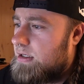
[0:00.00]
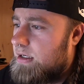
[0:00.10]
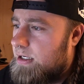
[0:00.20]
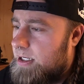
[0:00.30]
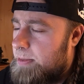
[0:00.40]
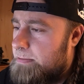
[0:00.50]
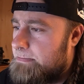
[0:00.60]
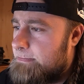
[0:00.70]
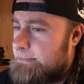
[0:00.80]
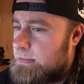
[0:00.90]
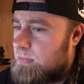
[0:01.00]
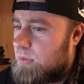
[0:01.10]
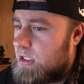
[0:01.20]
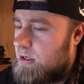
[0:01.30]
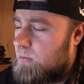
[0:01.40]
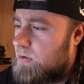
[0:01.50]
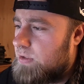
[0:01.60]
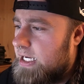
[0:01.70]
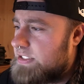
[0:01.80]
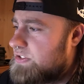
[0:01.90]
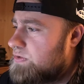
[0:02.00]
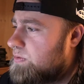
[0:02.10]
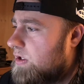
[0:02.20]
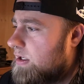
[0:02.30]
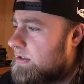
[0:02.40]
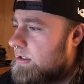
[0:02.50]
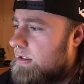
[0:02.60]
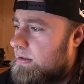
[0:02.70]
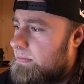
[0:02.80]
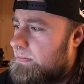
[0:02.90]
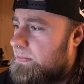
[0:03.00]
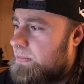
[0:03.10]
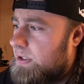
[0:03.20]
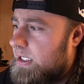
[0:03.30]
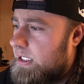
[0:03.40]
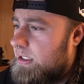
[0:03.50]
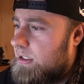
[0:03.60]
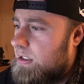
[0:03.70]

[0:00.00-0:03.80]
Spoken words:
I won't last too long. But